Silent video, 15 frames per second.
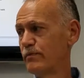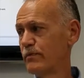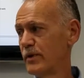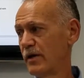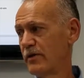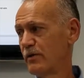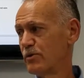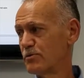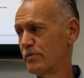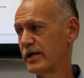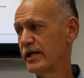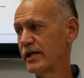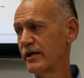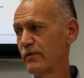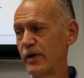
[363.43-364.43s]
Nothing was
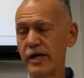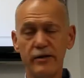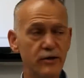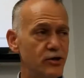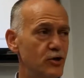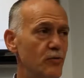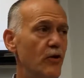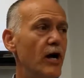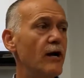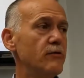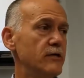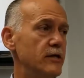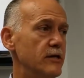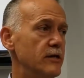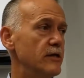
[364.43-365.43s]
bleeding. We had the tumor
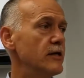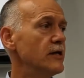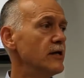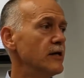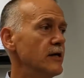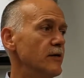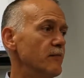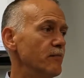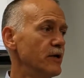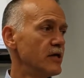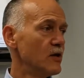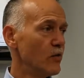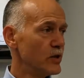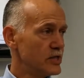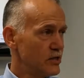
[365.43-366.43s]
out, but
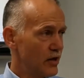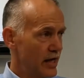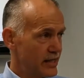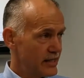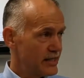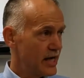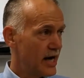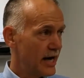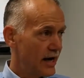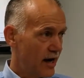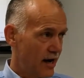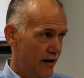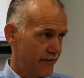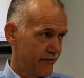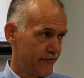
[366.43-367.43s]
then we still had to tie
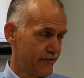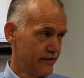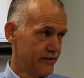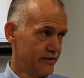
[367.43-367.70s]
off.